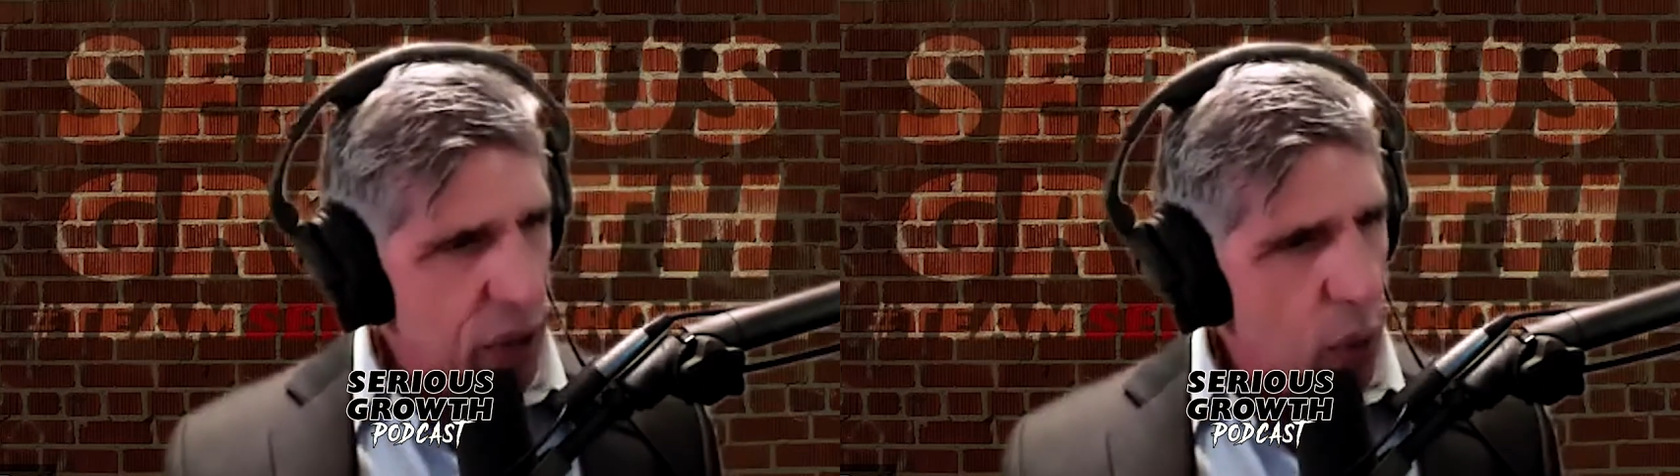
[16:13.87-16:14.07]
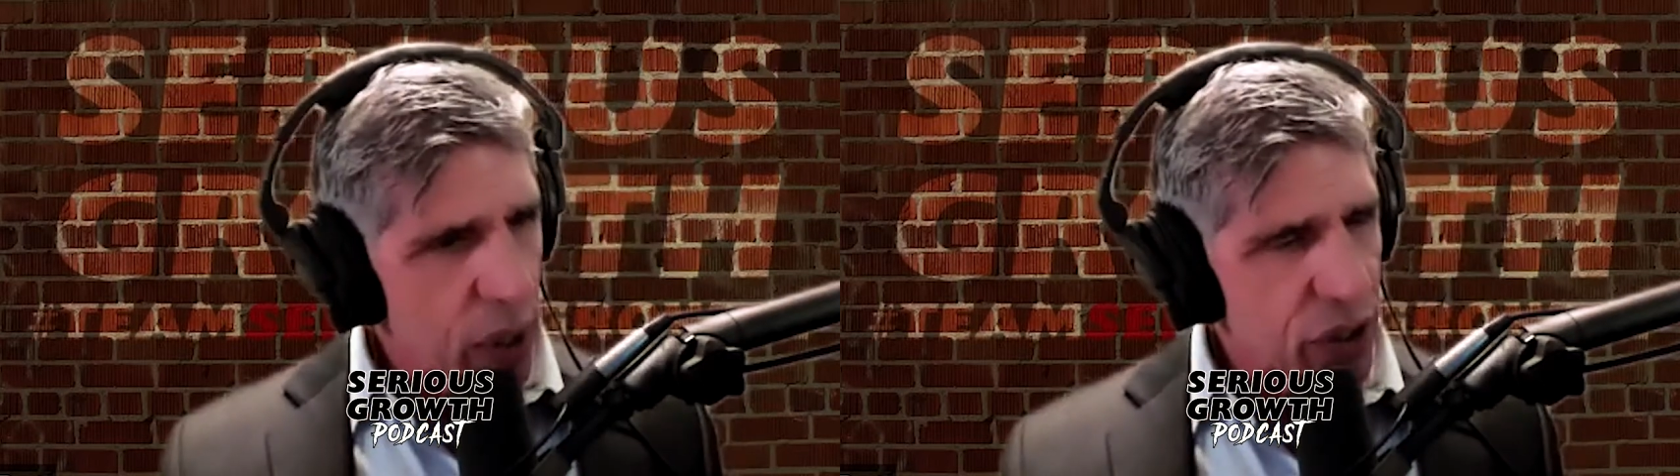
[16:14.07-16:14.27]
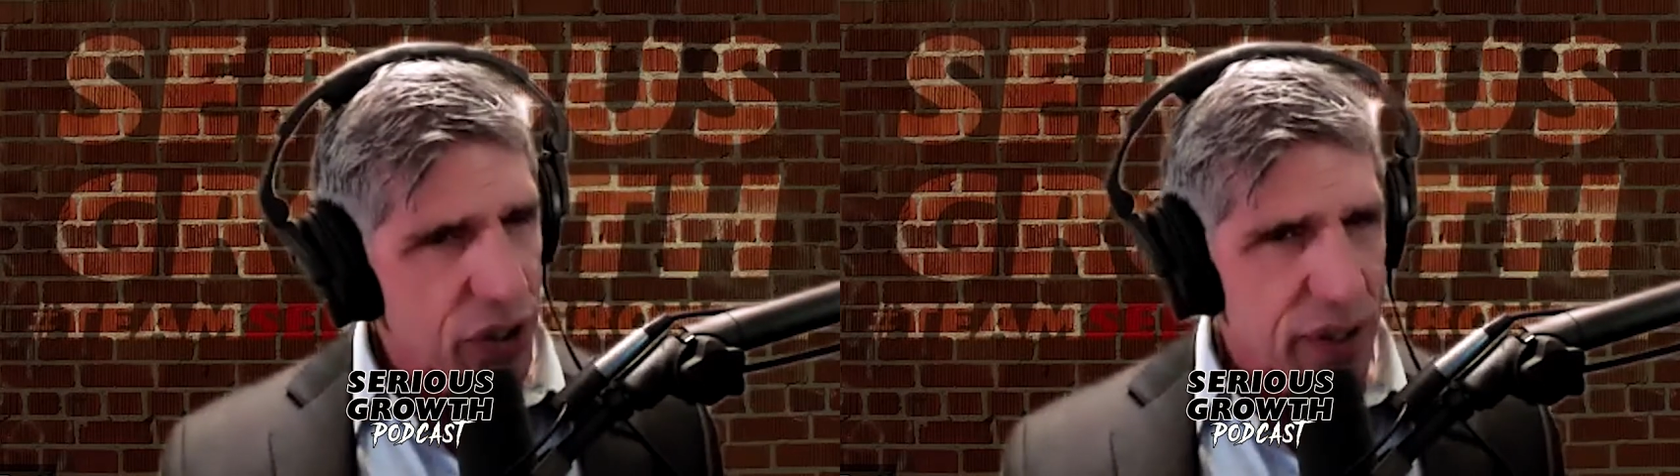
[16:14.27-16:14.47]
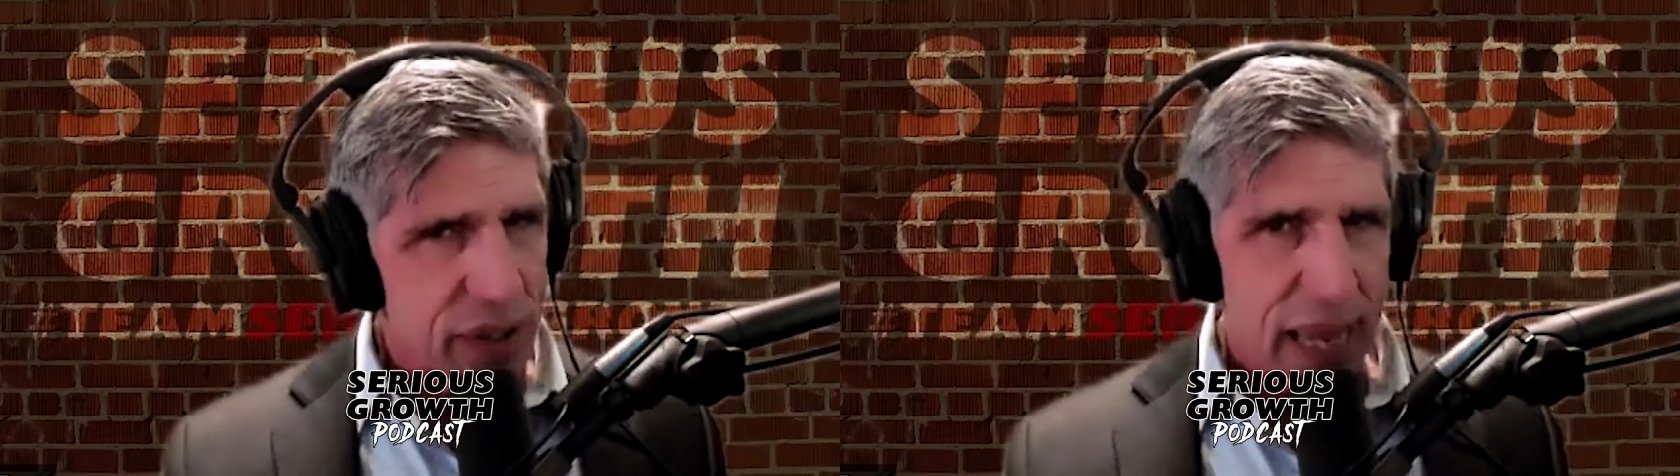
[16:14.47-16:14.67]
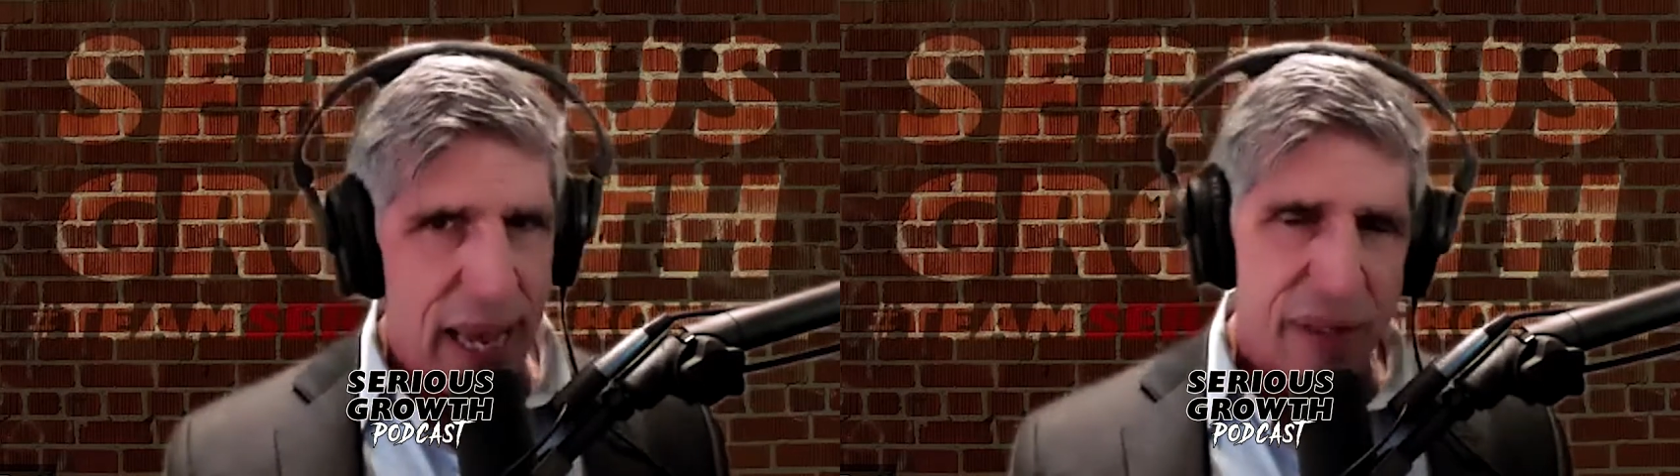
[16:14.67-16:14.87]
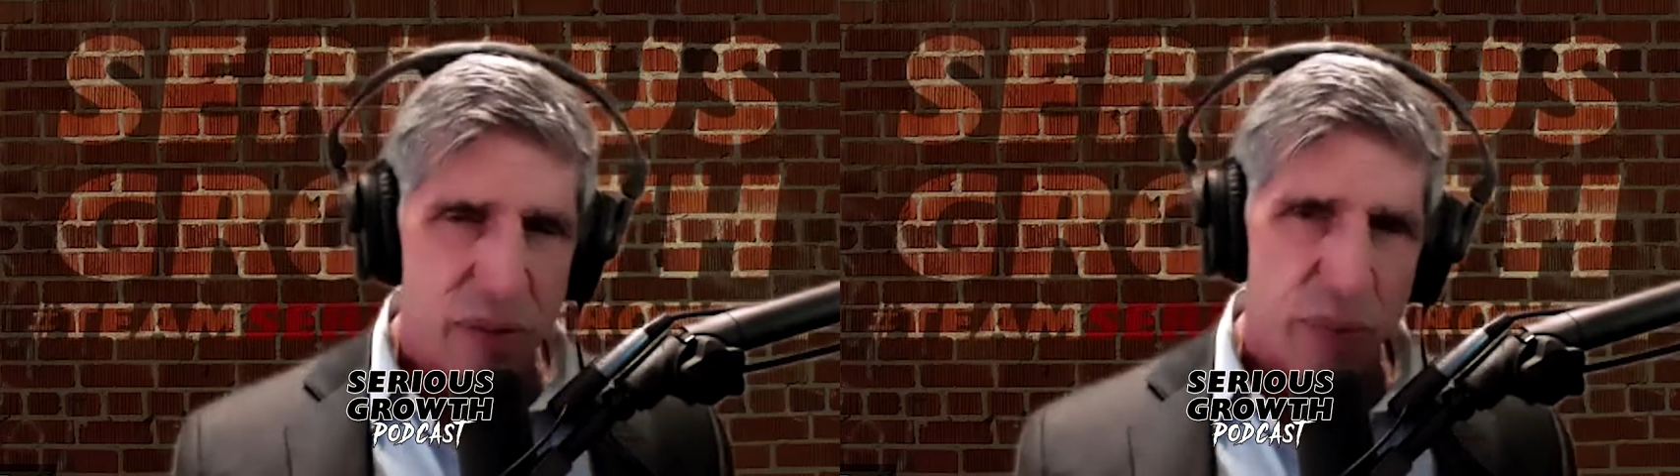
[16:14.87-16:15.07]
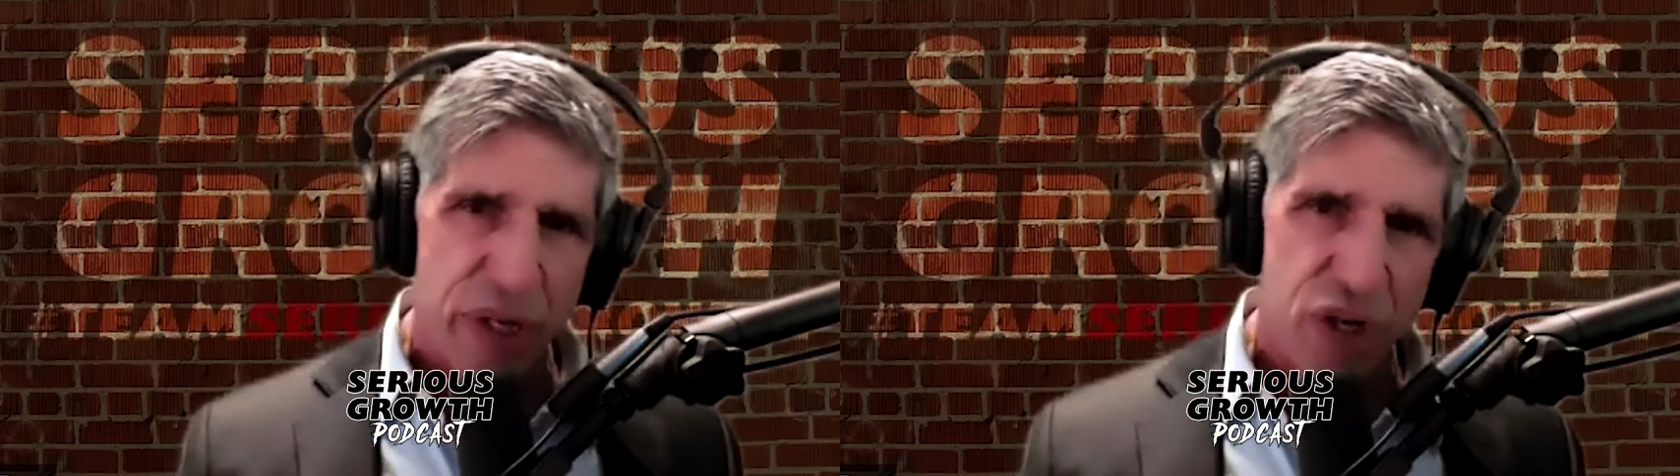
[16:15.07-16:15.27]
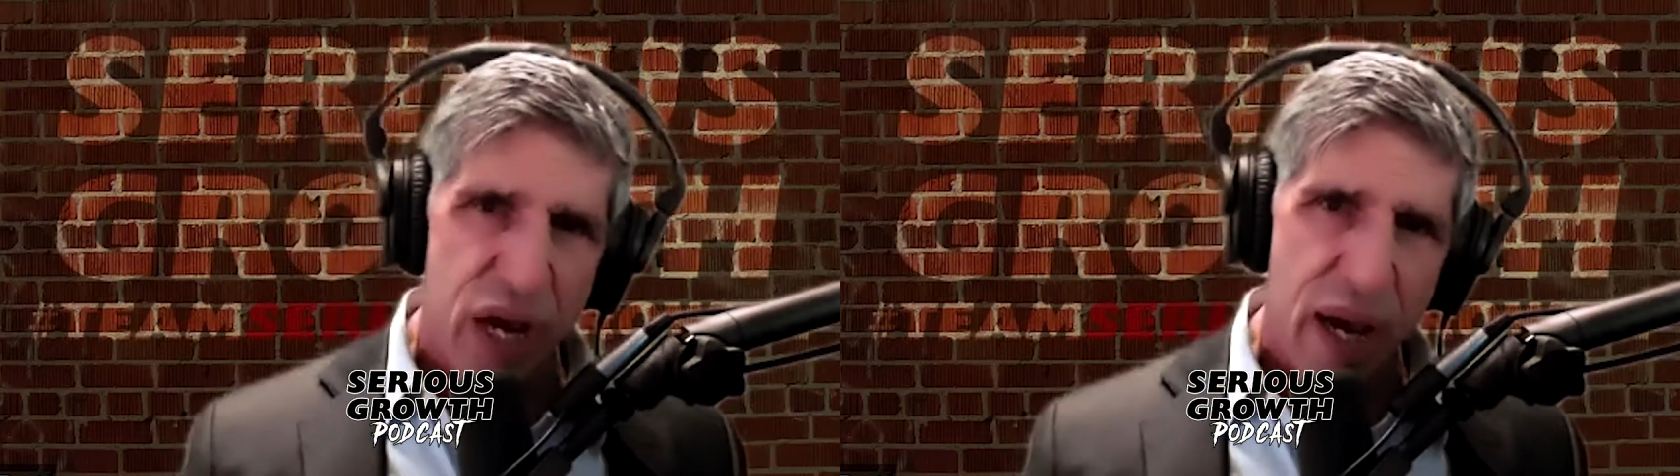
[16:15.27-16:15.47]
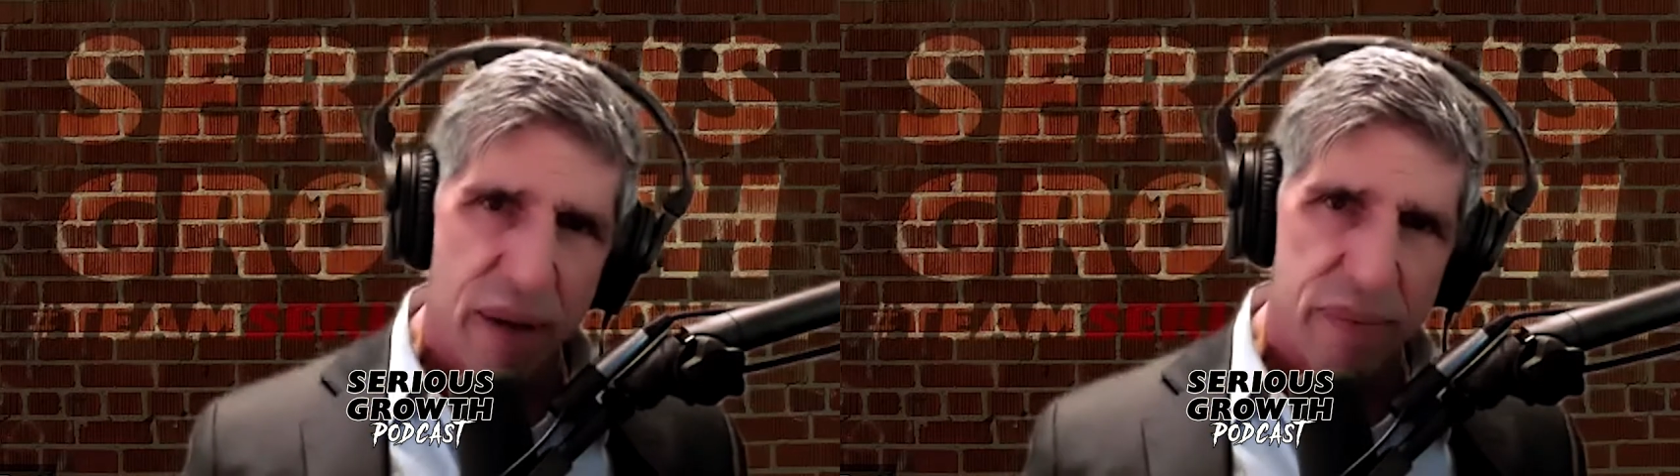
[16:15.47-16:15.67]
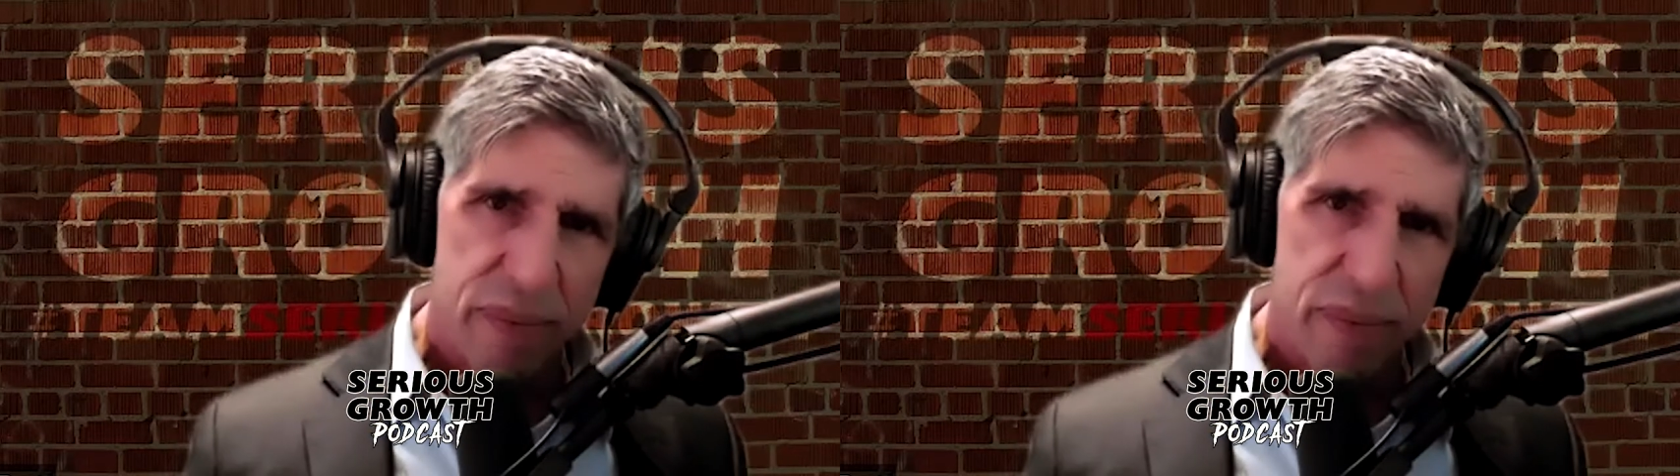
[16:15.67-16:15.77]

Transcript: questions, guys, reach out.